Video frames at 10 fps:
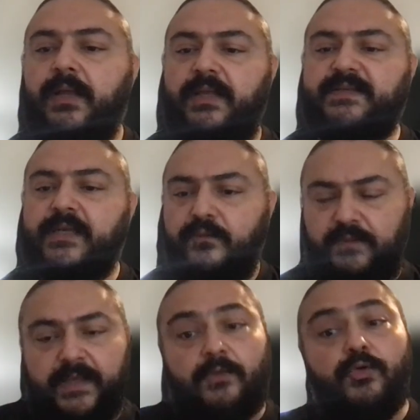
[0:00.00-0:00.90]
Instead
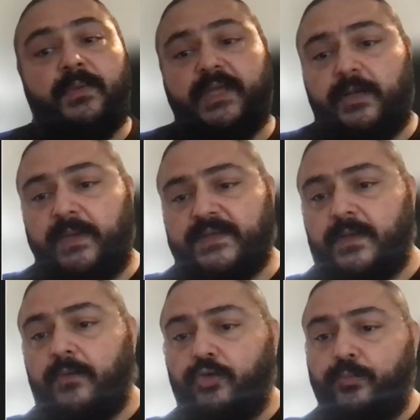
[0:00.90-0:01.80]
of like a normal database,
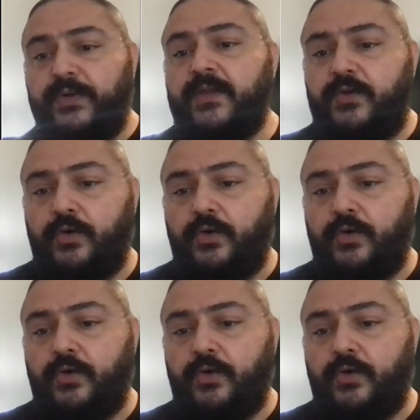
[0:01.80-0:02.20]
to bring